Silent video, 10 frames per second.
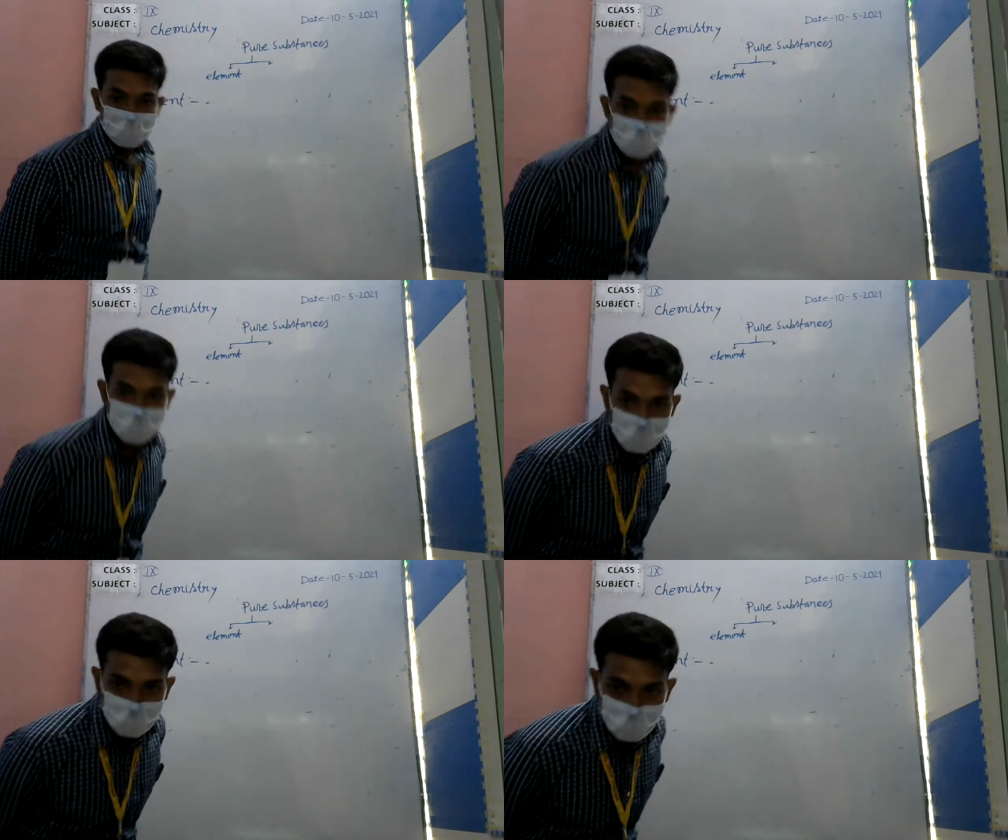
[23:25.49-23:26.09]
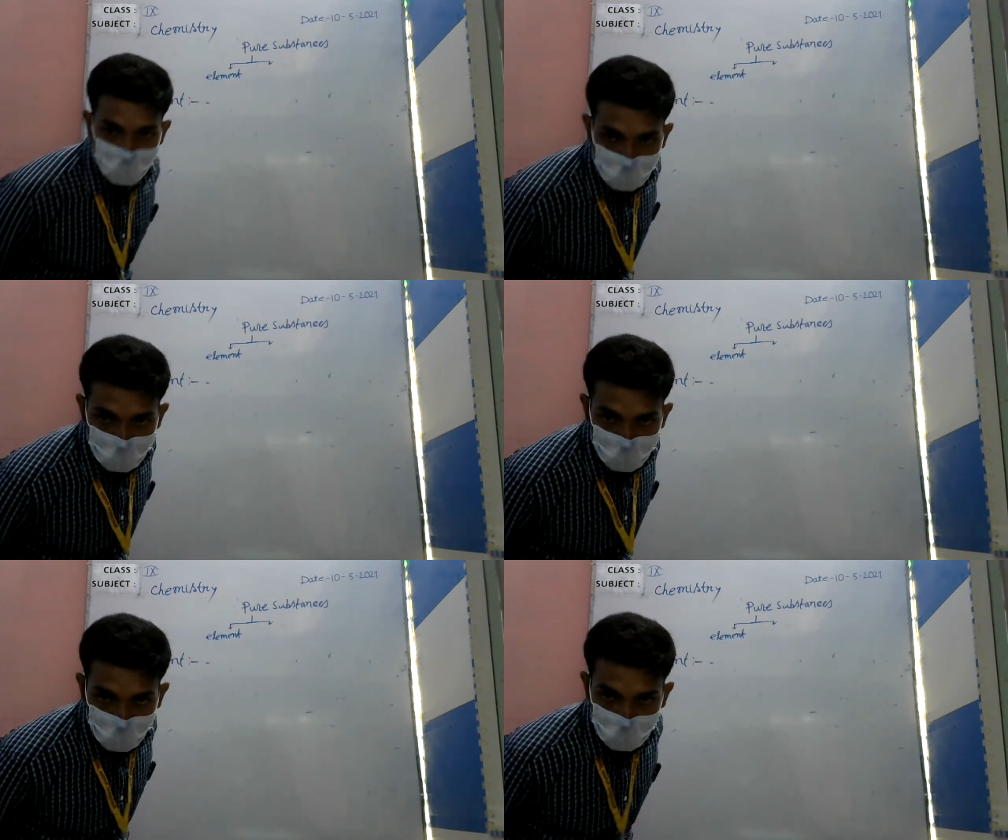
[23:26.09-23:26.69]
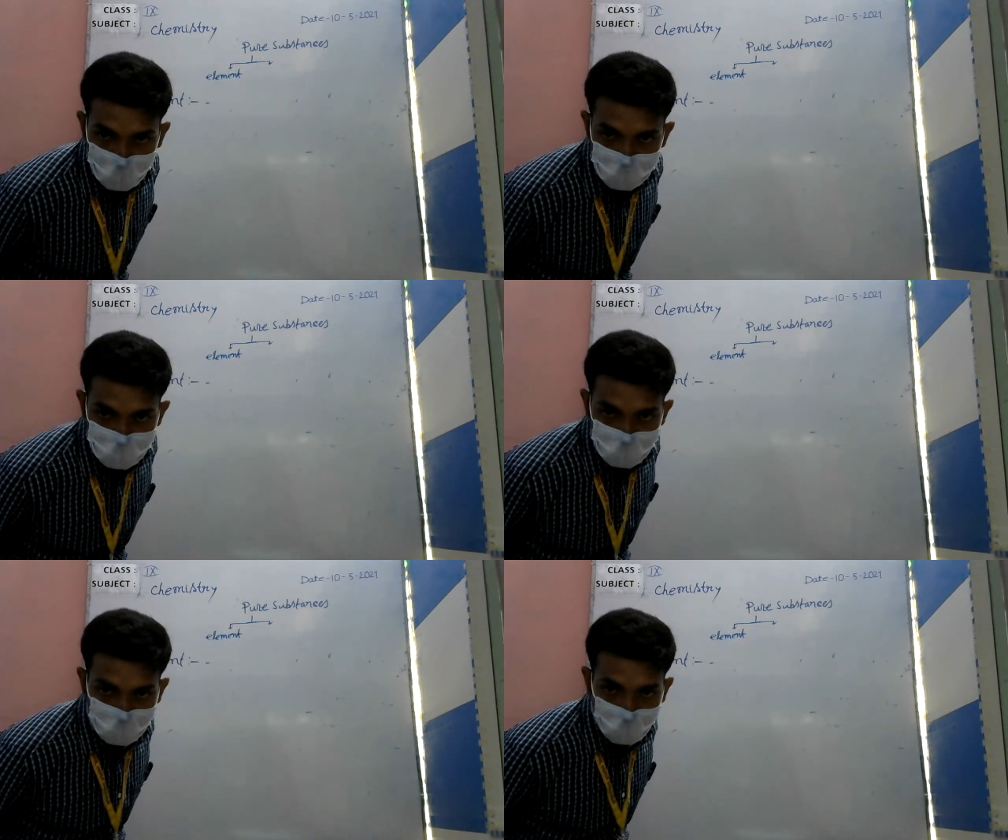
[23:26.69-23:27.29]
Vijay Kumar, you are right.
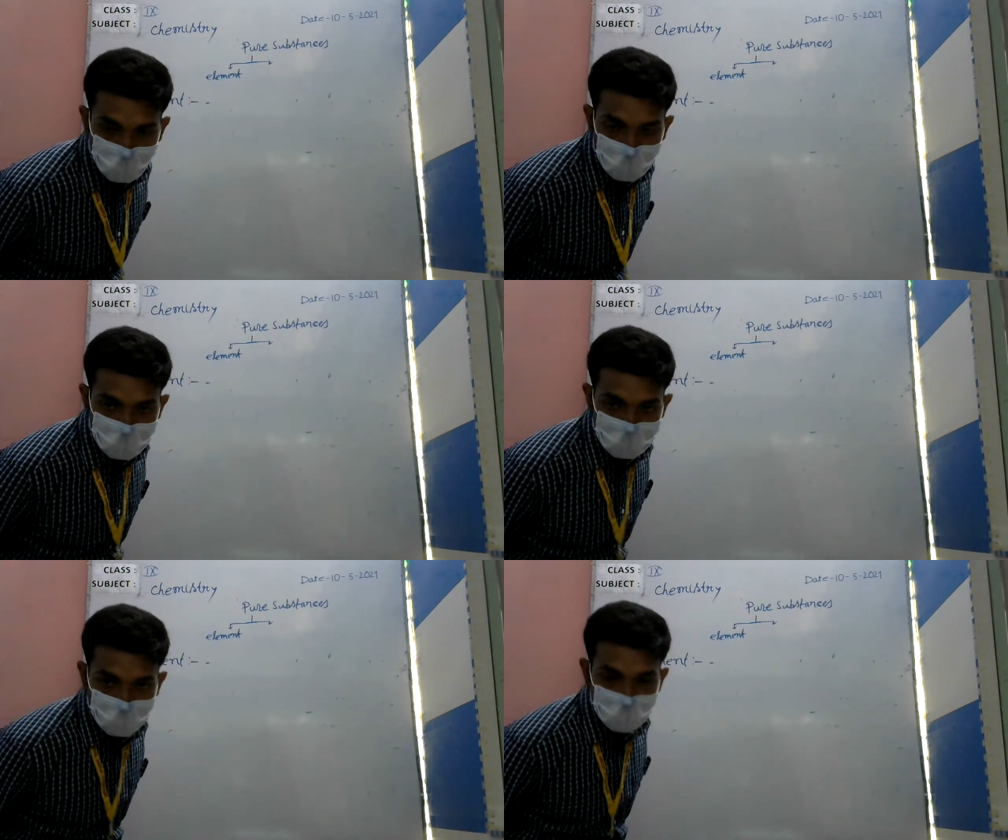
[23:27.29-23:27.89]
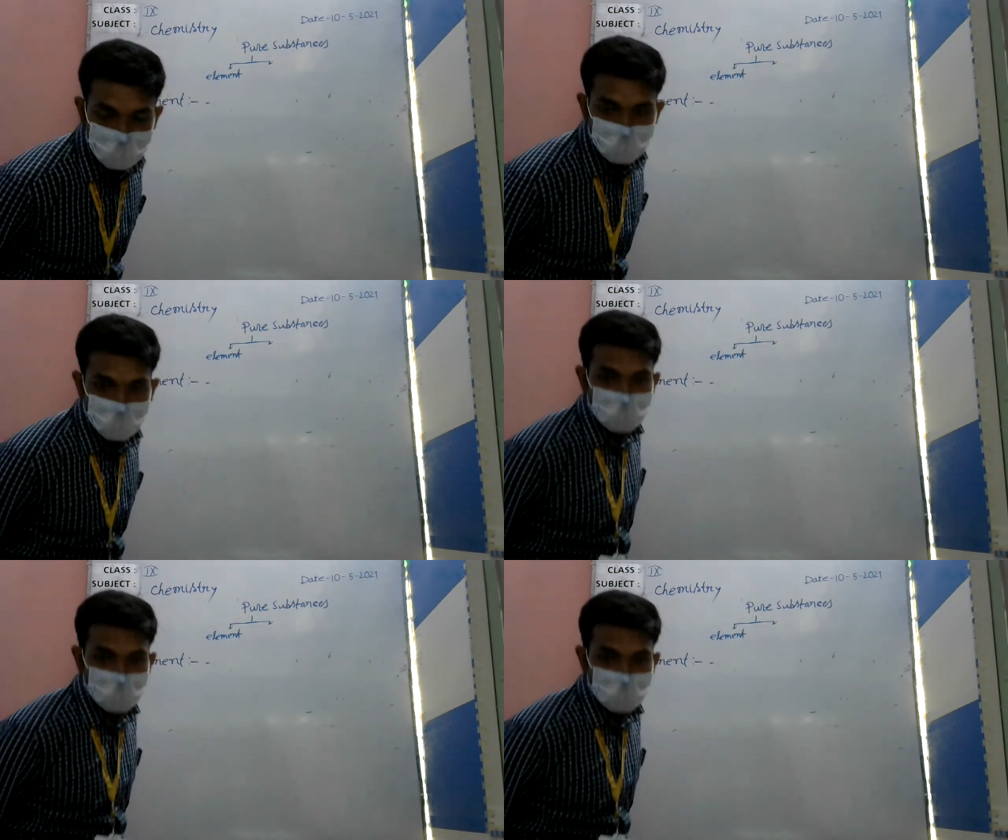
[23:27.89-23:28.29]
Carbon dioxide,